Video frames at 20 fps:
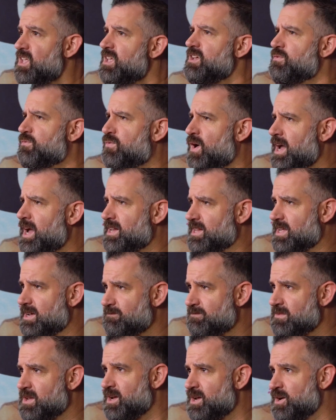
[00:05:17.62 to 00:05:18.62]
Finally,
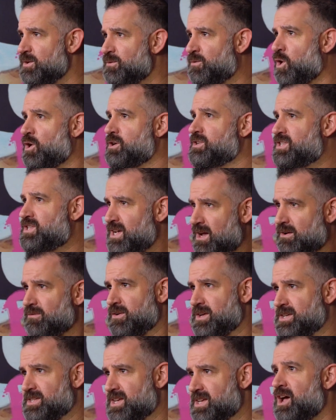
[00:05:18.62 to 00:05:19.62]
for our
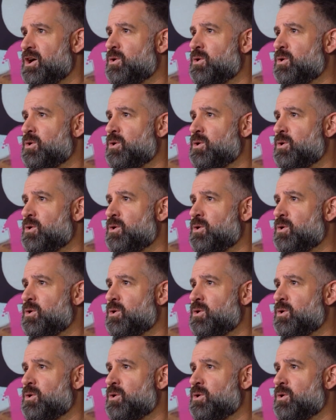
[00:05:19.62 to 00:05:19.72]
selfies,